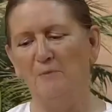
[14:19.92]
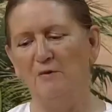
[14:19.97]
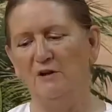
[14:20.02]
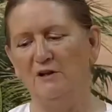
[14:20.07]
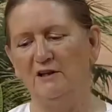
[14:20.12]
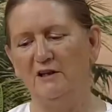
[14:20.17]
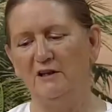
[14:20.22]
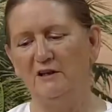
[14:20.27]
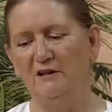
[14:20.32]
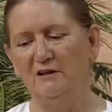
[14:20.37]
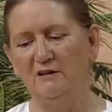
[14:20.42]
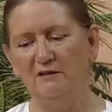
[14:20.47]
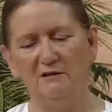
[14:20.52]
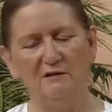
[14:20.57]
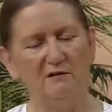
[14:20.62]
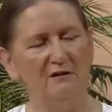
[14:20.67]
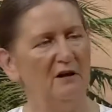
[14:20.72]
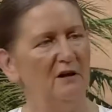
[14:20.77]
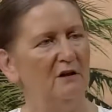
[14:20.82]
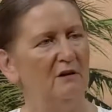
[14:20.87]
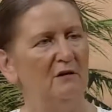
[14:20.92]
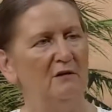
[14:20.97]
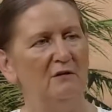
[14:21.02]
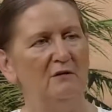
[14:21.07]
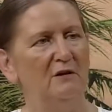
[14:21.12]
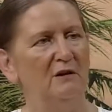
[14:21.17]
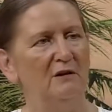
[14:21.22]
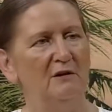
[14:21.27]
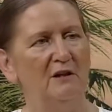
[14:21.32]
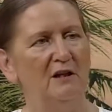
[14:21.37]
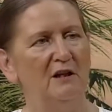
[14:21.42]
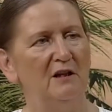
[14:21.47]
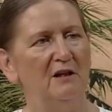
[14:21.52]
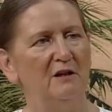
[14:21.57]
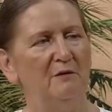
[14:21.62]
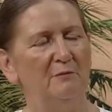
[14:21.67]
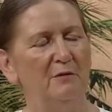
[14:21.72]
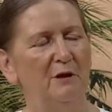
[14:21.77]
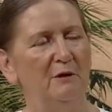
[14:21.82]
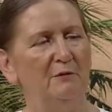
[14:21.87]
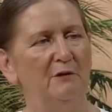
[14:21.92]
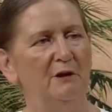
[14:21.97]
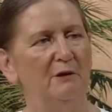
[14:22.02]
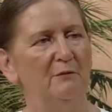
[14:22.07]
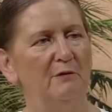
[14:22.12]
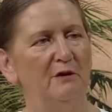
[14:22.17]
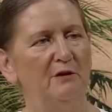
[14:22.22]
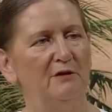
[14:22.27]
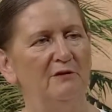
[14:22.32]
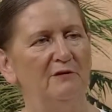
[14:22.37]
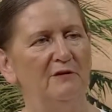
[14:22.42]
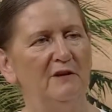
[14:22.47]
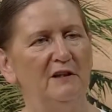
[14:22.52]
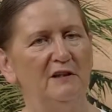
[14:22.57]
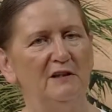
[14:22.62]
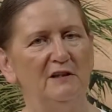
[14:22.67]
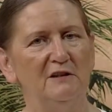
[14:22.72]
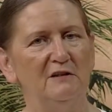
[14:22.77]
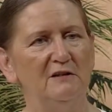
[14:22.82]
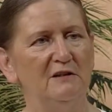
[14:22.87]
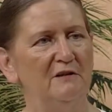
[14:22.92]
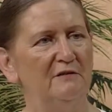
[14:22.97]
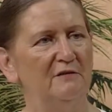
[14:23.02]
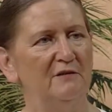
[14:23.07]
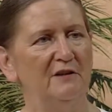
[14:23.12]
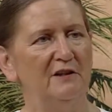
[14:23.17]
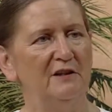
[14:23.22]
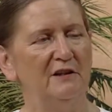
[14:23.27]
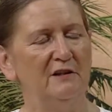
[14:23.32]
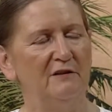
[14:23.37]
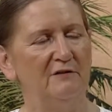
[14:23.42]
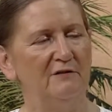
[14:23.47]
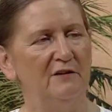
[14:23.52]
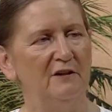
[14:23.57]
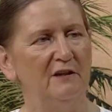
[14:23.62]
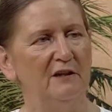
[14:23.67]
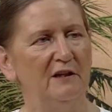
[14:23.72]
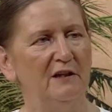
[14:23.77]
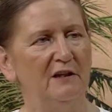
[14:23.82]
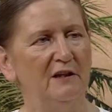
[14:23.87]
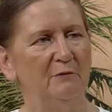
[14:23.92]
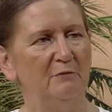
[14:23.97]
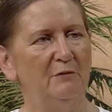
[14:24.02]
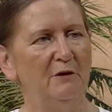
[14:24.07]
But here, no. People are motivated very differently,